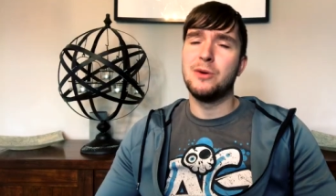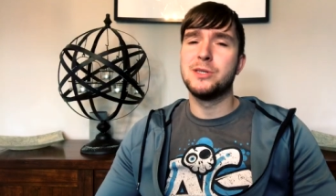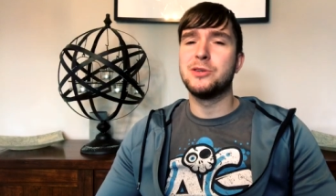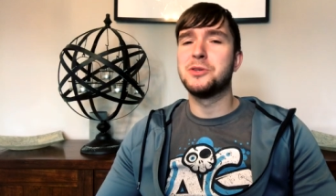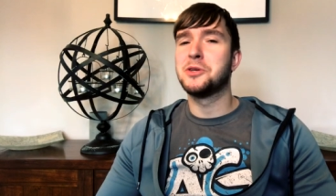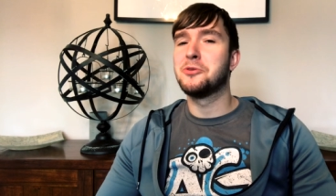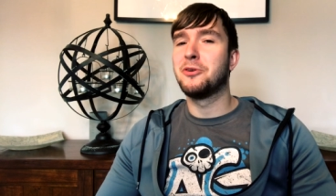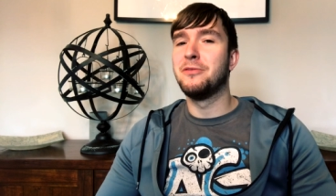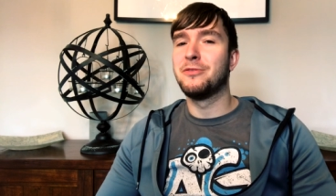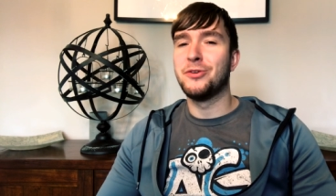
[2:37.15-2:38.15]
I was also
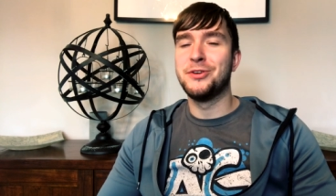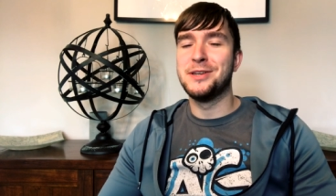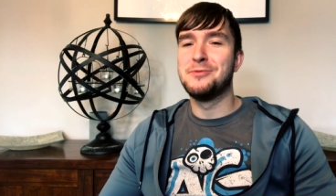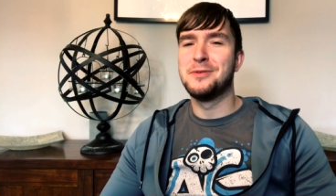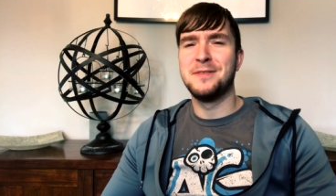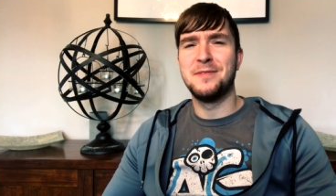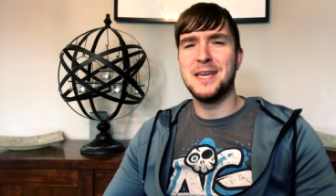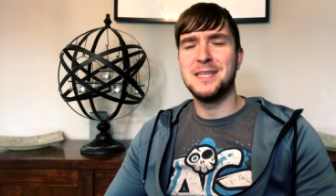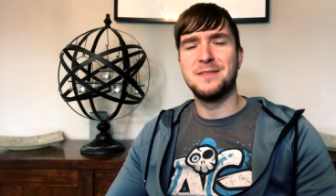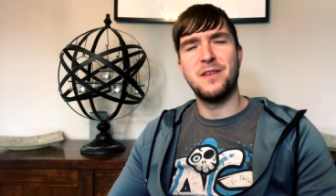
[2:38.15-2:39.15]
confronted with
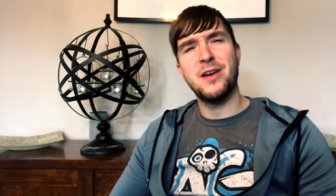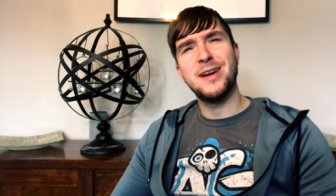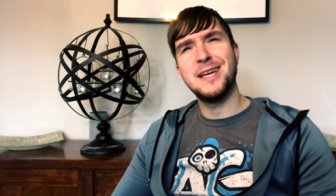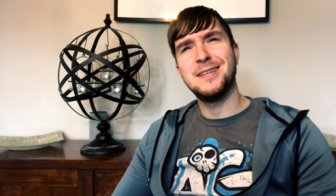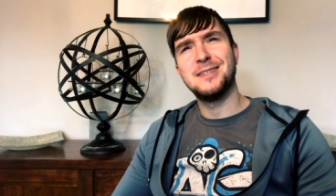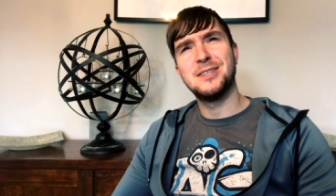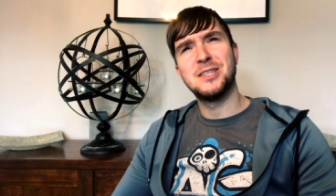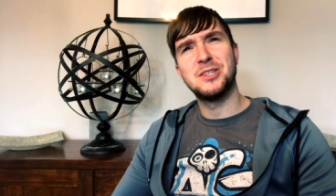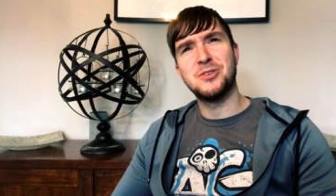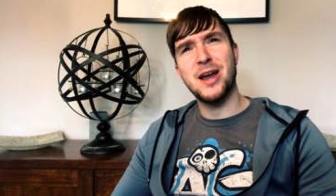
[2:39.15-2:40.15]
these very
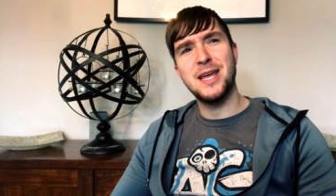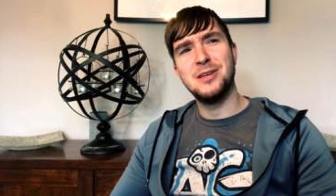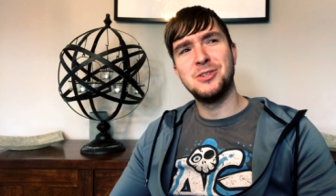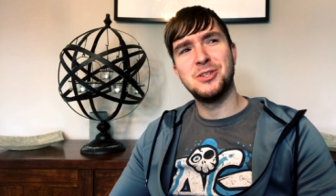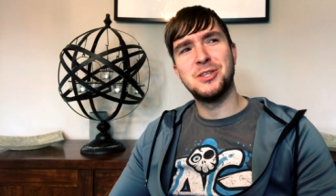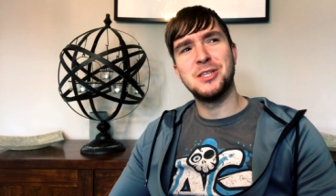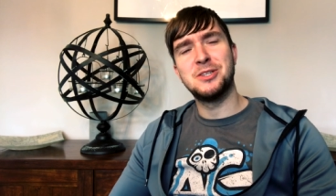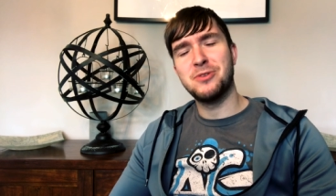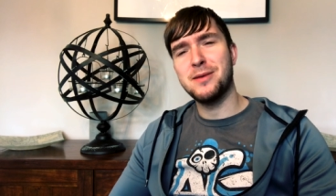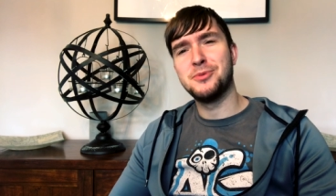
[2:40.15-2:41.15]
strange
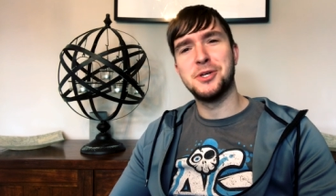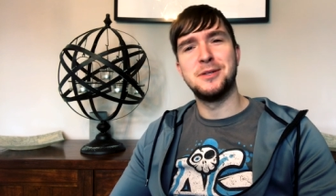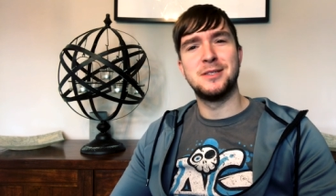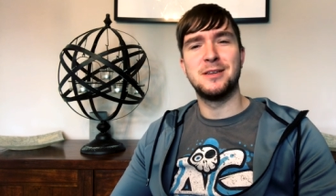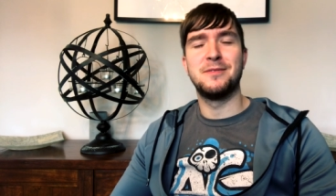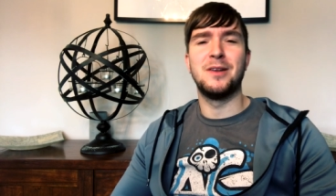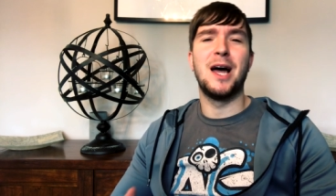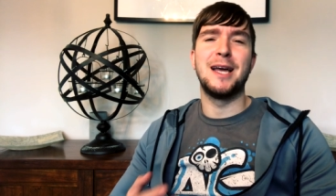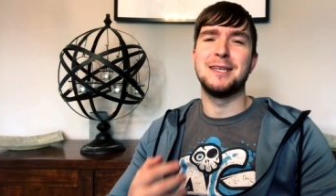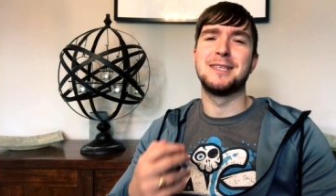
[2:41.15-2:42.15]
descriptions of
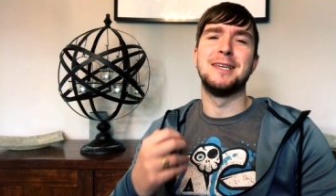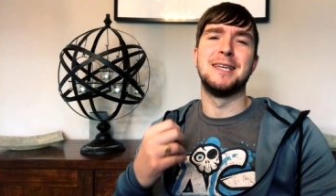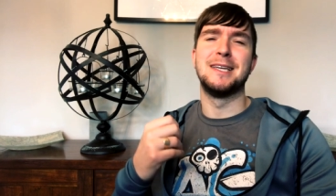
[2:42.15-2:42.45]
likes and